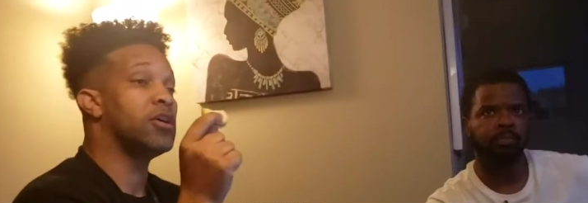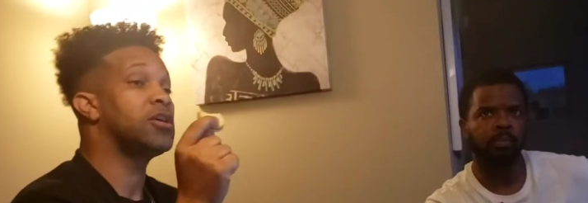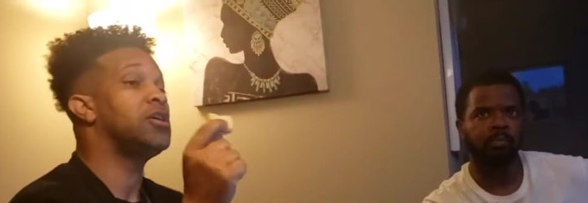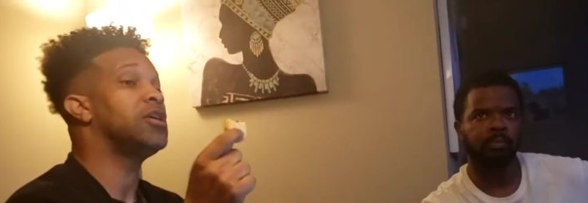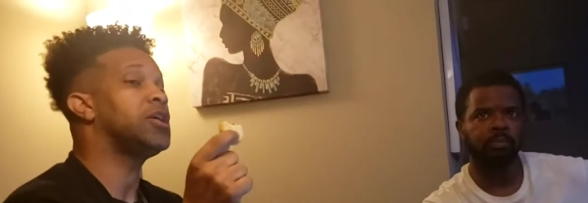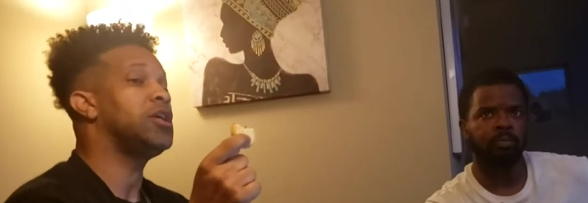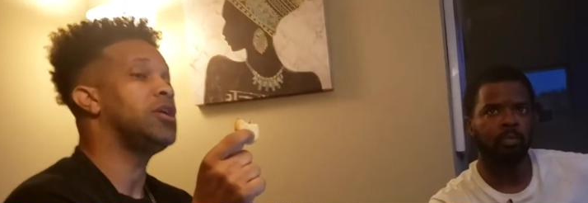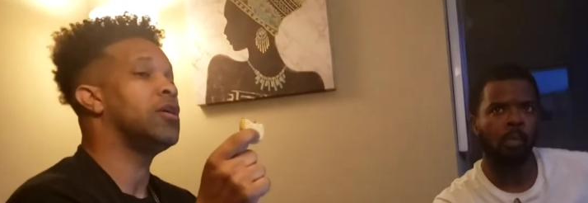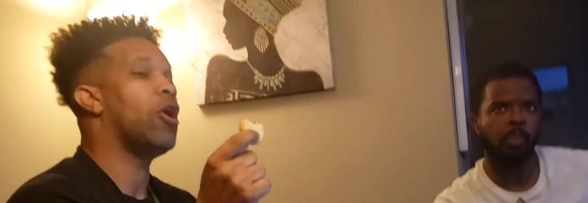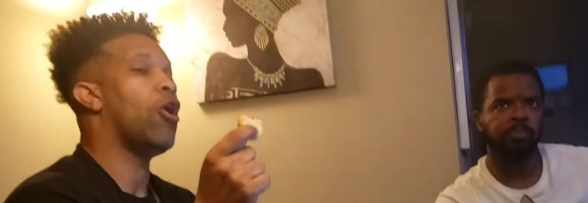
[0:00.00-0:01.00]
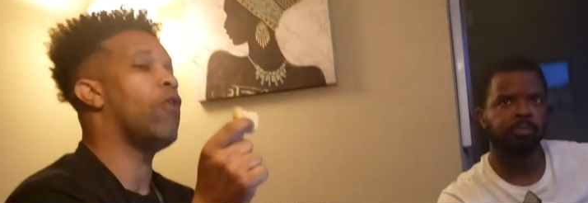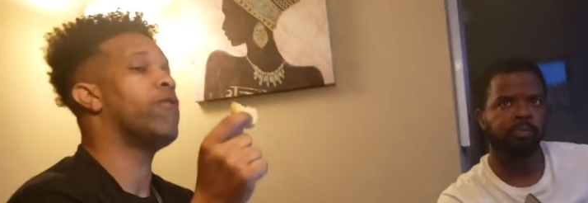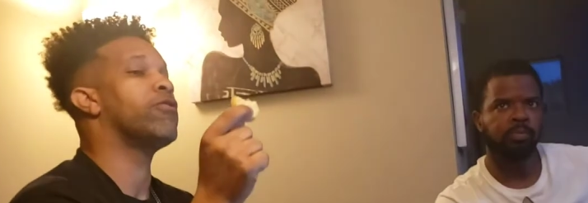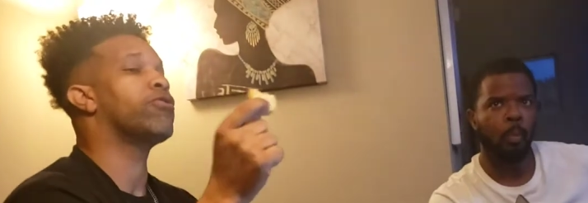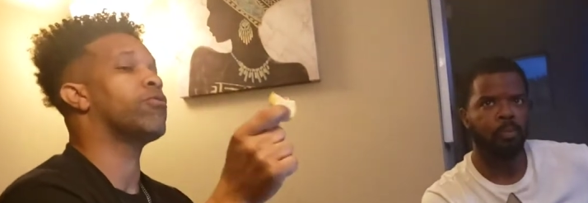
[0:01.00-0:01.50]
Speaker 1: The cookie
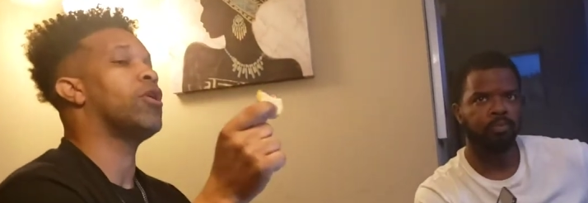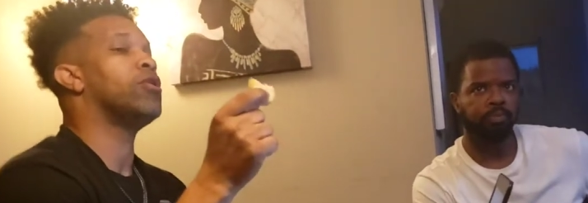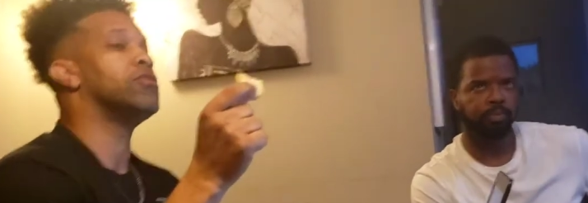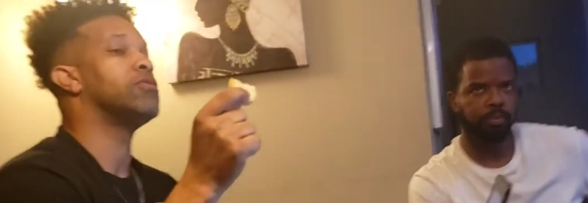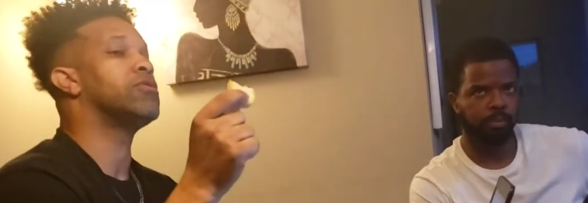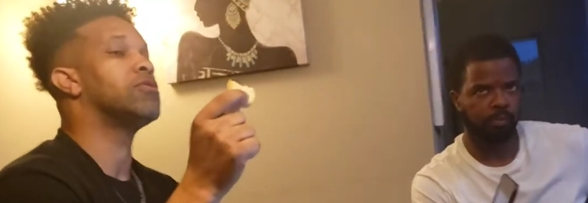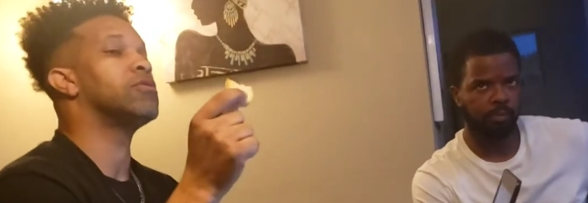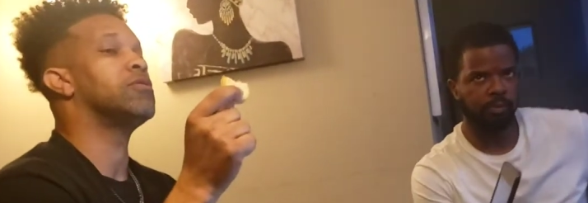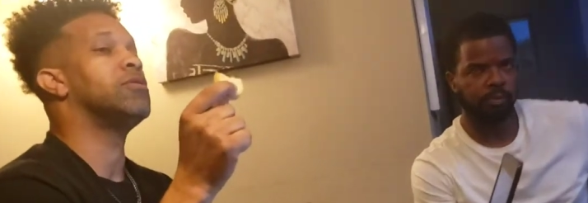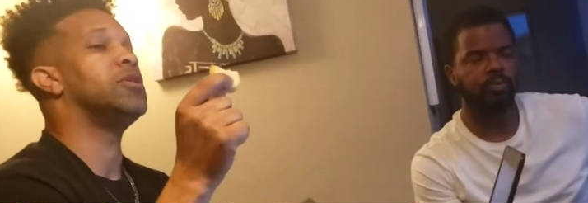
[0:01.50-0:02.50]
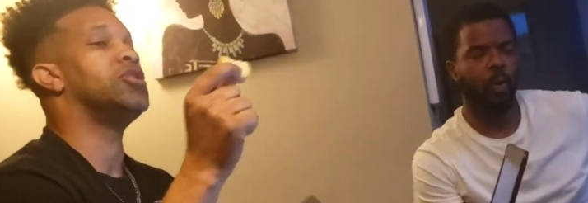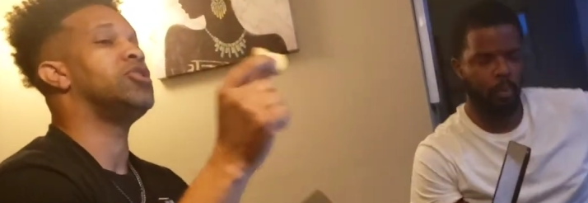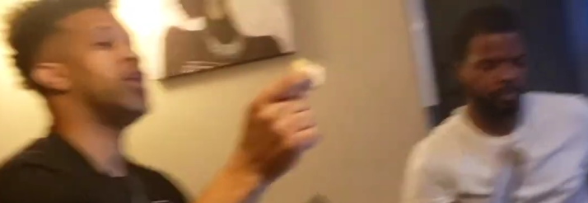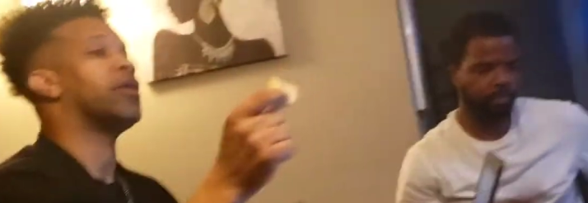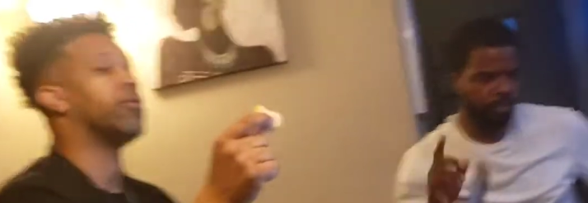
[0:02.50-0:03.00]
overthrows the
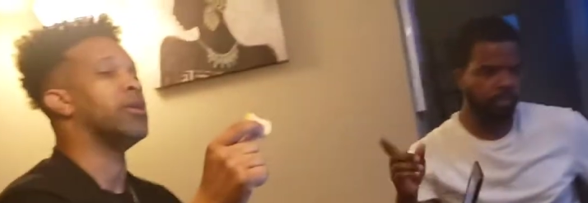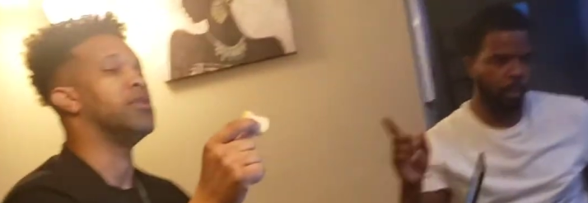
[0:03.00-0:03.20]
cherry